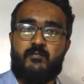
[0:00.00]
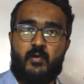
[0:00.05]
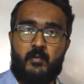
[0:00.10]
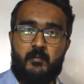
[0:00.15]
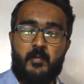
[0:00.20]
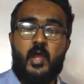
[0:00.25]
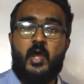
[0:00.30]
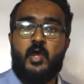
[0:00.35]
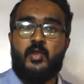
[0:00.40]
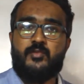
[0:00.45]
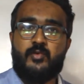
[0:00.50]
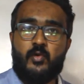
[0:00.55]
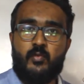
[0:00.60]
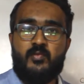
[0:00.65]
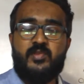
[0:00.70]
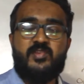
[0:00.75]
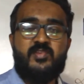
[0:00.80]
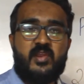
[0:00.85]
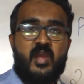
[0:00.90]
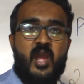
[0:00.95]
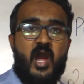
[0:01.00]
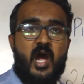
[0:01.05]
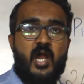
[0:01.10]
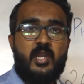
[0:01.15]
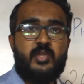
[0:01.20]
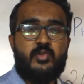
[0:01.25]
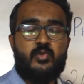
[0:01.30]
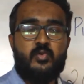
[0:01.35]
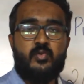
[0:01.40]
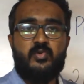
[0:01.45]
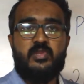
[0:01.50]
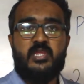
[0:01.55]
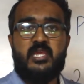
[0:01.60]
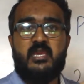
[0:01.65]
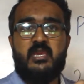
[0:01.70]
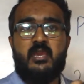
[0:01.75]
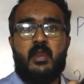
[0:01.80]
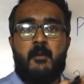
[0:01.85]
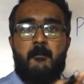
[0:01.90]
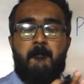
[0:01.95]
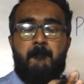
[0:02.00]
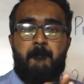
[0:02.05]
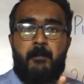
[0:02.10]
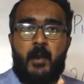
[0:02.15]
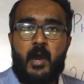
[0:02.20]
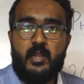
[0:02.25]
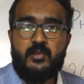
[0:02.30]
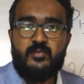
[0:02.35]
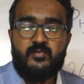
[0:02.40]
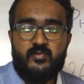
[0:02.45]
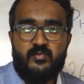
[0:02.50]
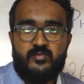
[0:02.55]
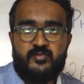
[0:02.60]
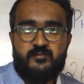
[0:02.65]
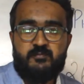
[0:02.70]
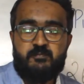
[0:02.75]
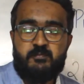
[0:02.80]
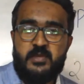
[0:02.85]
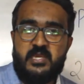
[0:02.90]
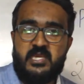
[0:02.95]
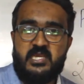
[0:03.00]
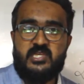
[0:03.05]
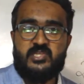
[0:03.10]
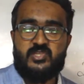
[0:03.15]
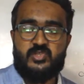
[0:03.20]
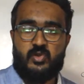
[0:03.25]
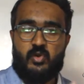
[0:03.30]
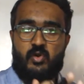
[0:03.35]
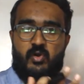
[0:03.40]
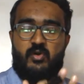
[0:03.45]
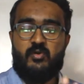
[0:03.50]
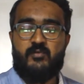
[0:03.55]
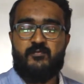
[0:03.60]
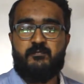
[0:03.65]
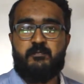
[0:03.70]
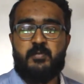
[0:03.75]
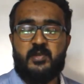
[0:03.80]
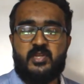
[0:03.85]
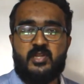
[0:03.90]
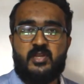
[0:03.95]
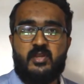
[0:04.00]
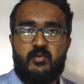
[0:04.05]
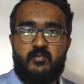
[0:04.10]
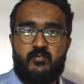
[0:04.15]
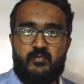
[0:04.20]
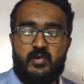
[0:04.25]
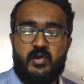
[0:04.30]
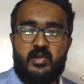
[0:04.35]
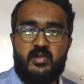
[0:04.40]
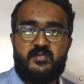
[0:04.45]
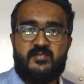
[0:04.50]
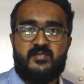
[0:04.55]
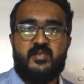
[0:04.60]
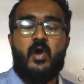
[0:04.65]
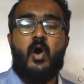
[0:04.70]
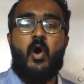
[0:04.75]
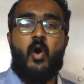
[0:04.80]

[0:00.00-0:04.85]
form. So with regard to the parts of speech of particular words